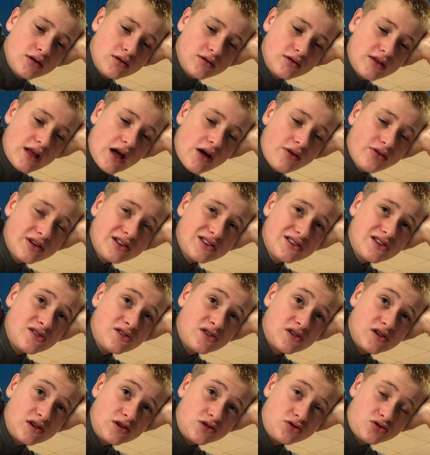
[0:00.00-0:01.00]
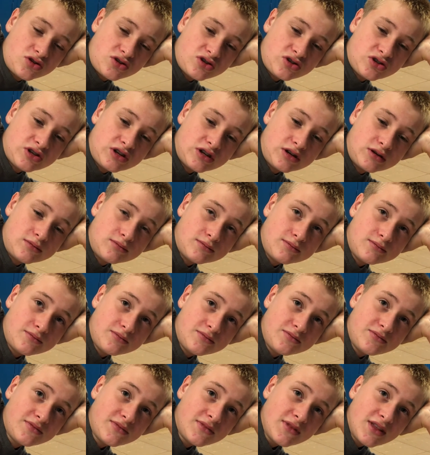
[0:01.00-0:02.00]
Now, this is interesting.
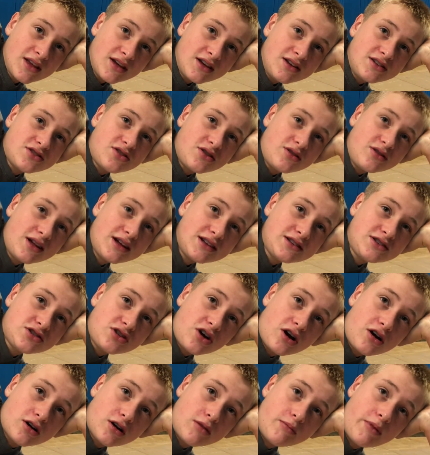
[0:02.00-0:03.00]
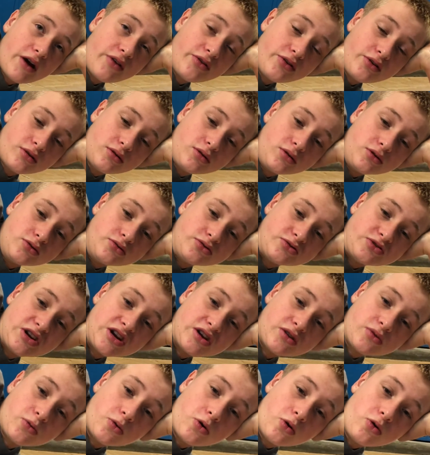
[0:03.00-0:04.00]
So let's talk about the glue
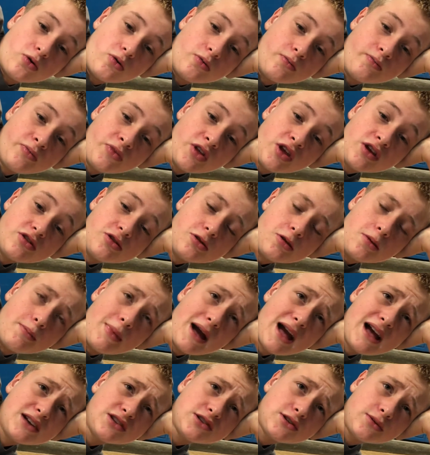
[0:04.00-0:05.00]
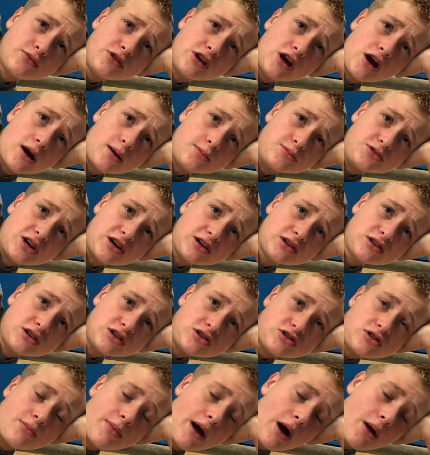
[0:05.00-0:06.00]
stick roll. The mass of the
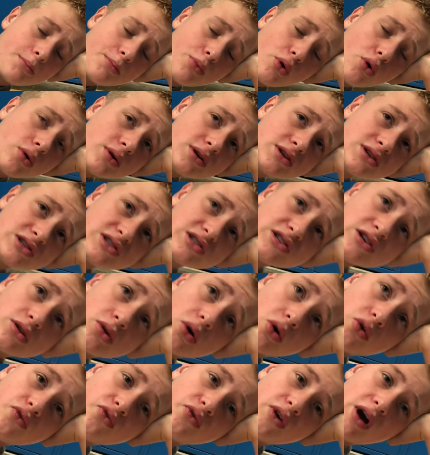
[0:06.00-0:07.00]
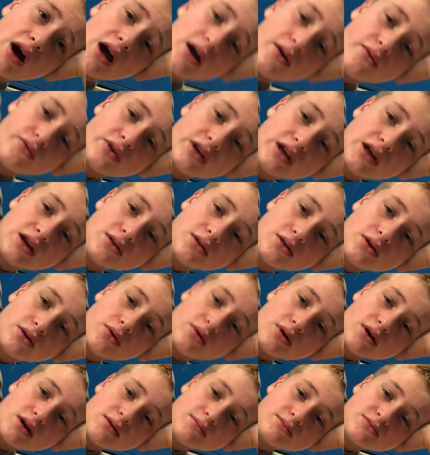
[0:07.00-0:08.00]
object is about 0.05
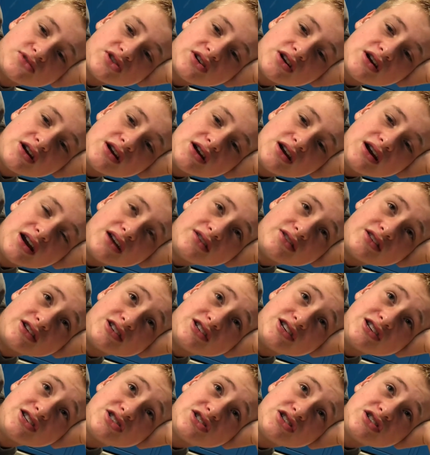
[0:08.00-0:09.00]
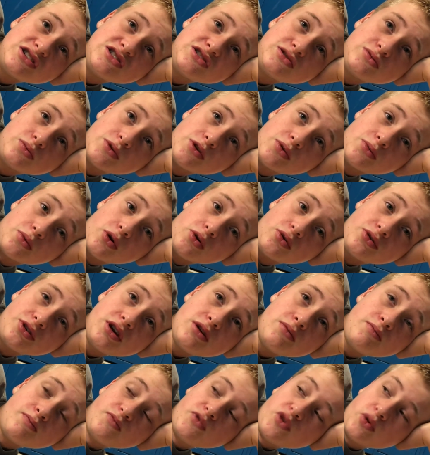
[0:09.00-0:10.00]
kilograms, and the distance we rolled
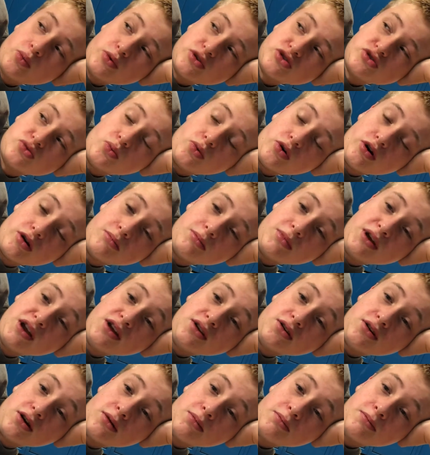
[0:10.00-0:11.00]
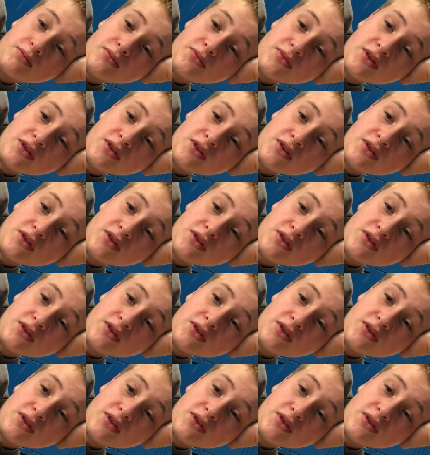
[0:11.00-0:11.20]
it was 1 meter.